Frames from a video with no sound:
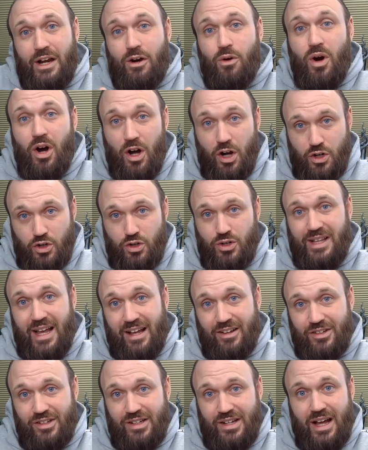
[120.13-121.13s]
to
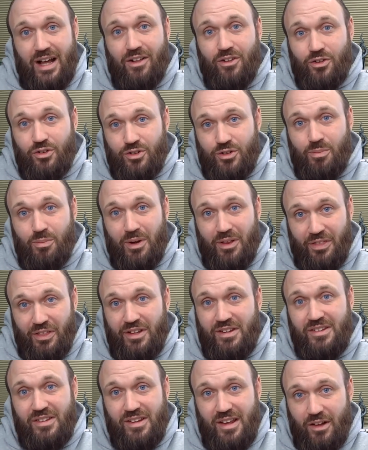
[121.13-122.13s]
$100,000 in
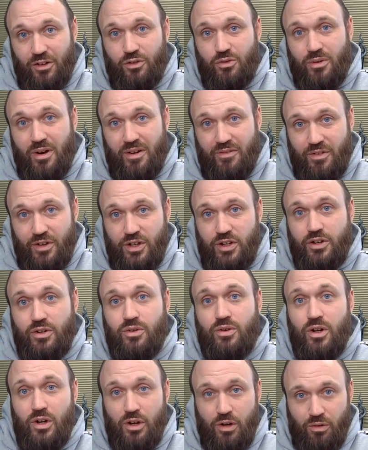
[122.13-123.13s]
monthly sales revenue,
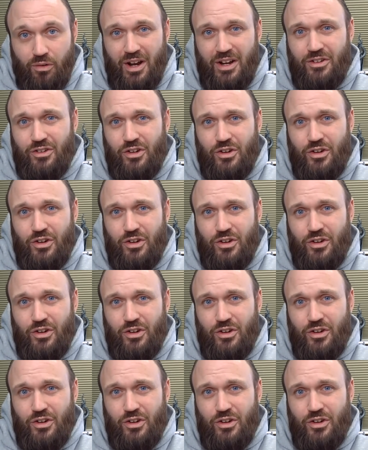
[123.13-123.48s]
right?